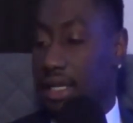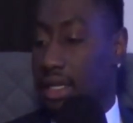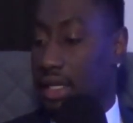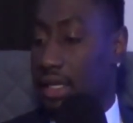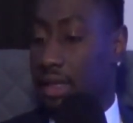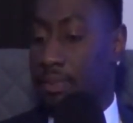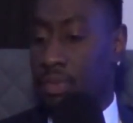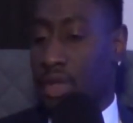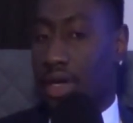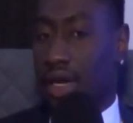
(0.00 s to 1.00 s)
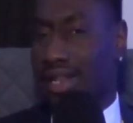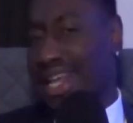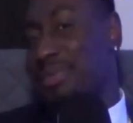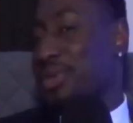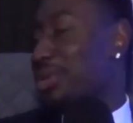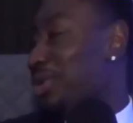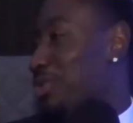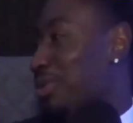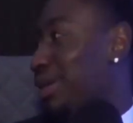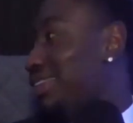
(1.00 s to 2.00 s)
And a lot of people don't know,
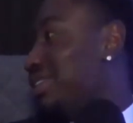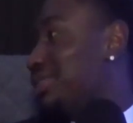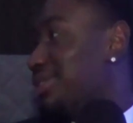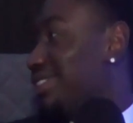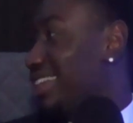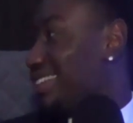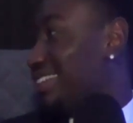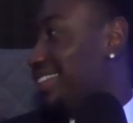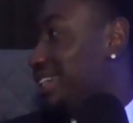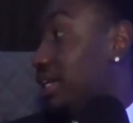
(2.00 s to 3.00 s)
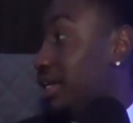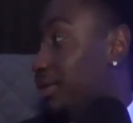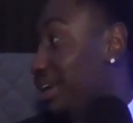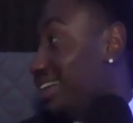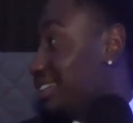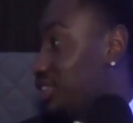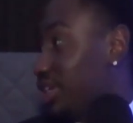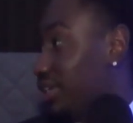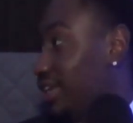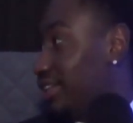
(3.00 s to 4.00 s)
but my uncle is actually a boxing
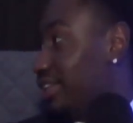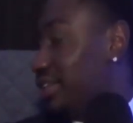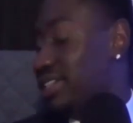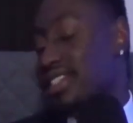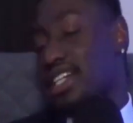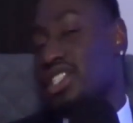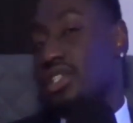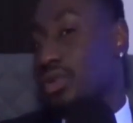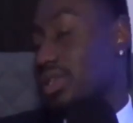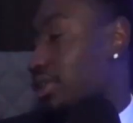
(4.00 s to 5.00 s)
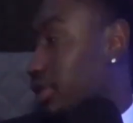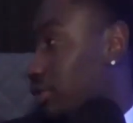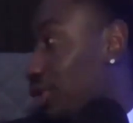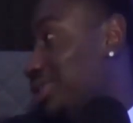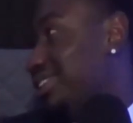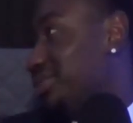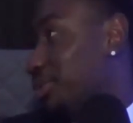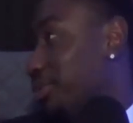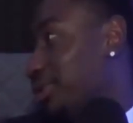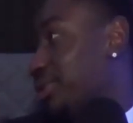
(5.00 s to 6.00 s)
trainer out there. He's actually Rolly
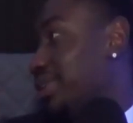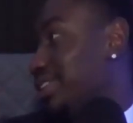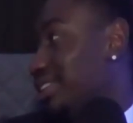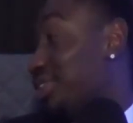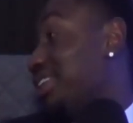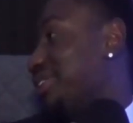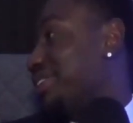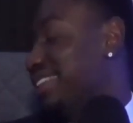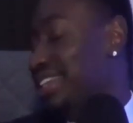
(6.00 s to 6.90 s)
Romero trainer.